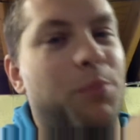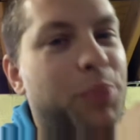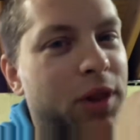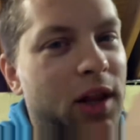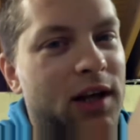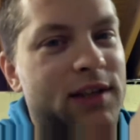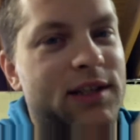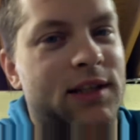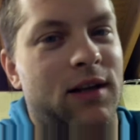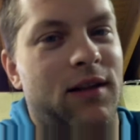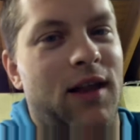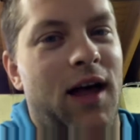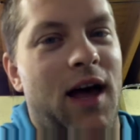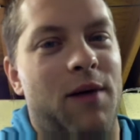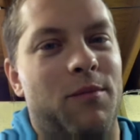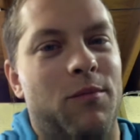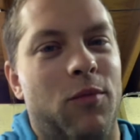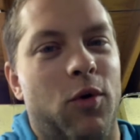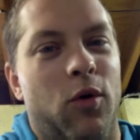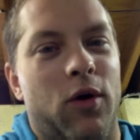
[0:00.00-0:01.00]
plus a
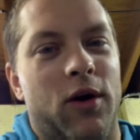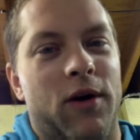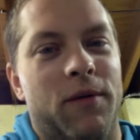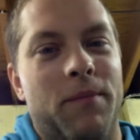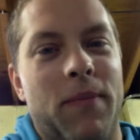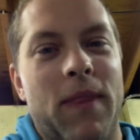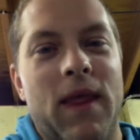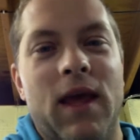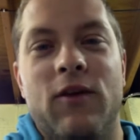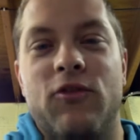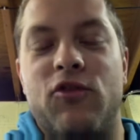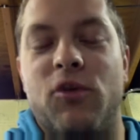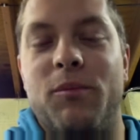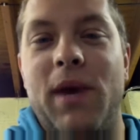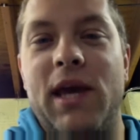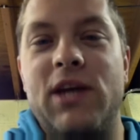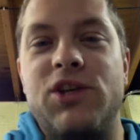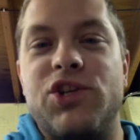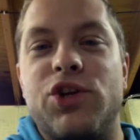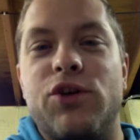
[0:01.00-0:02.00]
lot more. So
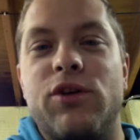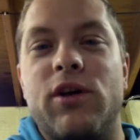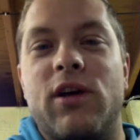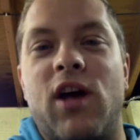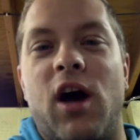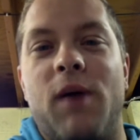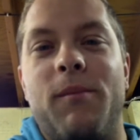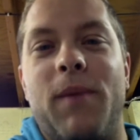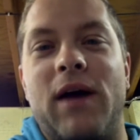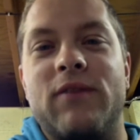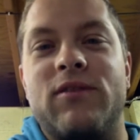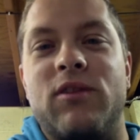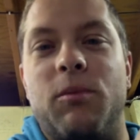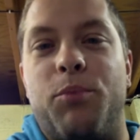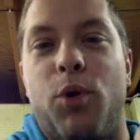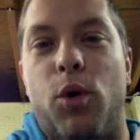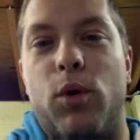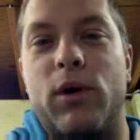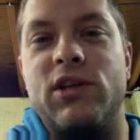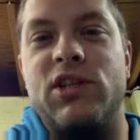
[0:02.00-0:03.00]
make sure to come out to
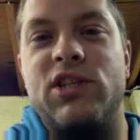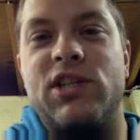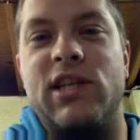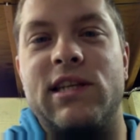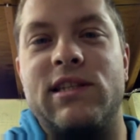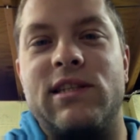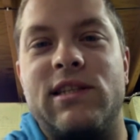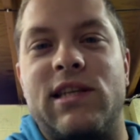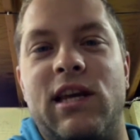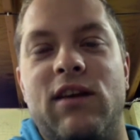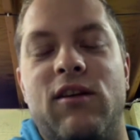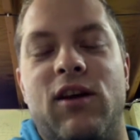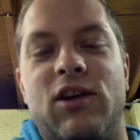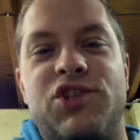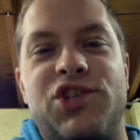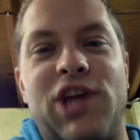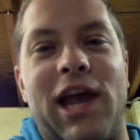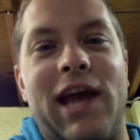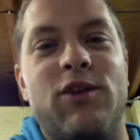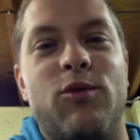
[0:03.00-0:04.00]
Portage 16 on
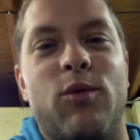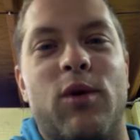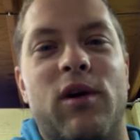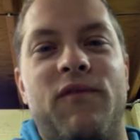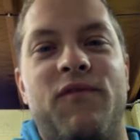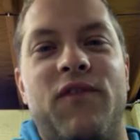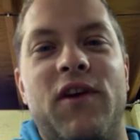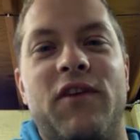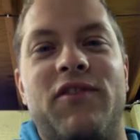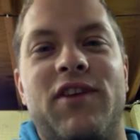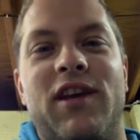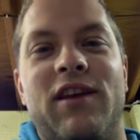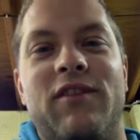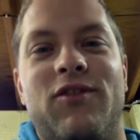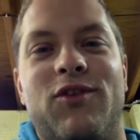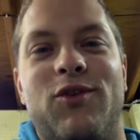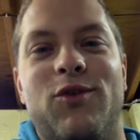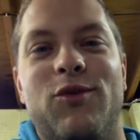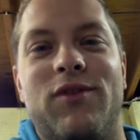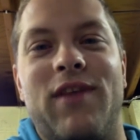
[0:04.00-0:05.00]
January 15th,
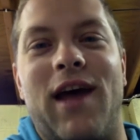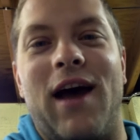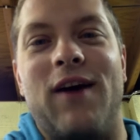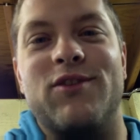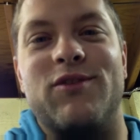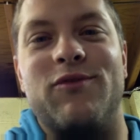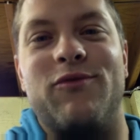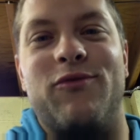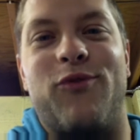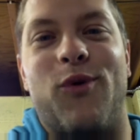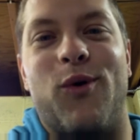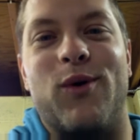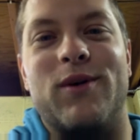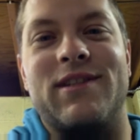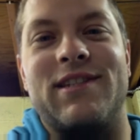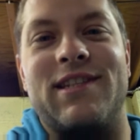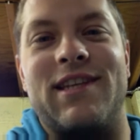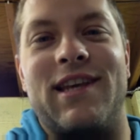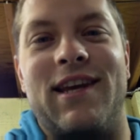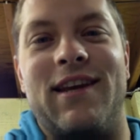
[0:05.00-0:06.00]

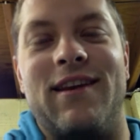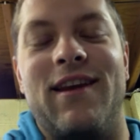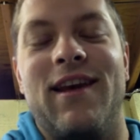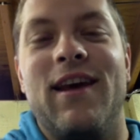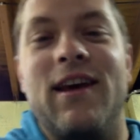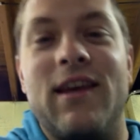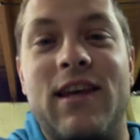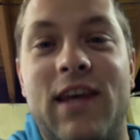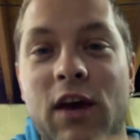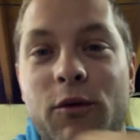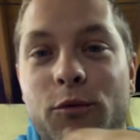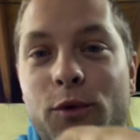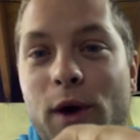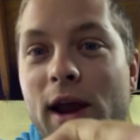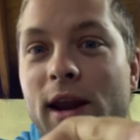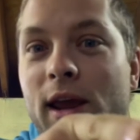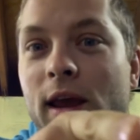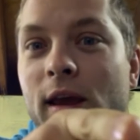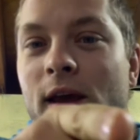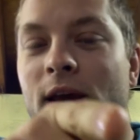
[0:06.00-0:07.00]
2014. Get
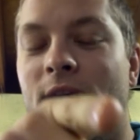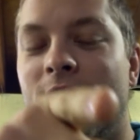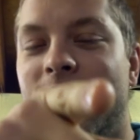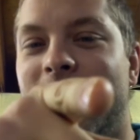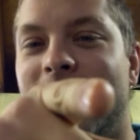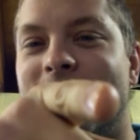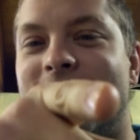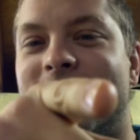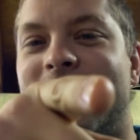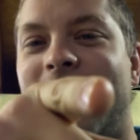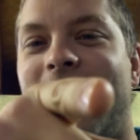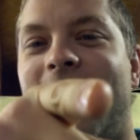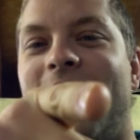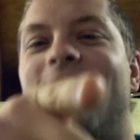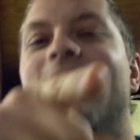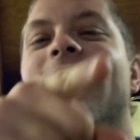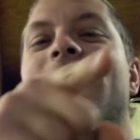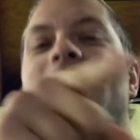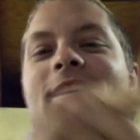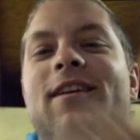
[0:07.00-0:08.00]
ready, get
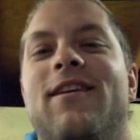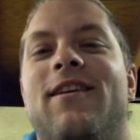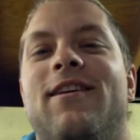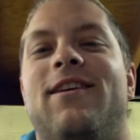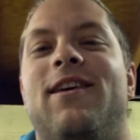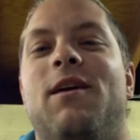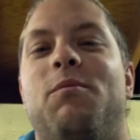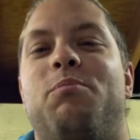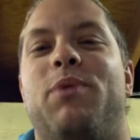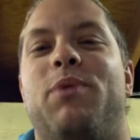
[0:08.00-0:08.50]
set, get